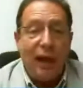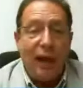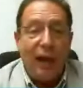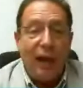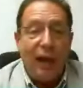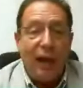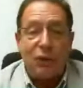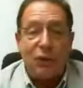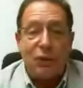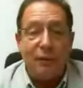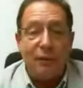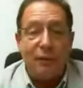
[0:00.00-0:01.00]
And then
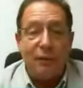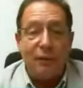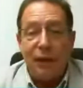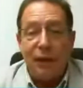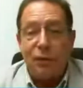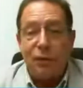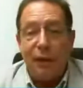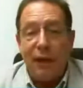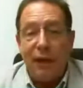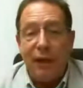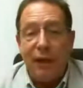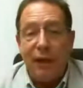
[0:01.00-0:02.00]
sexual,
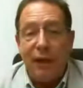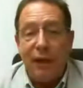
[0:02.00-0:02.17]
enjoying